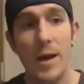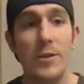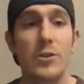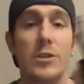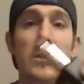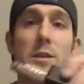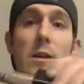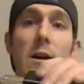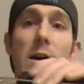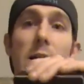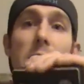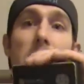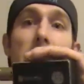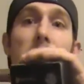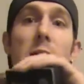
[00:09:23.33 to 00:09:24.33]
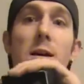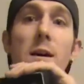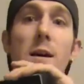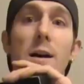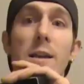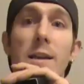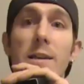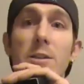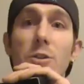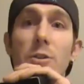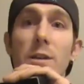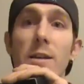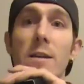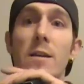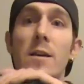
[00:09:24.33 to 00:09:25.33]
I just got it
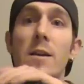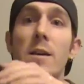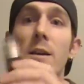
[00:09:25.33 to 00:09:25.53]
yesterday.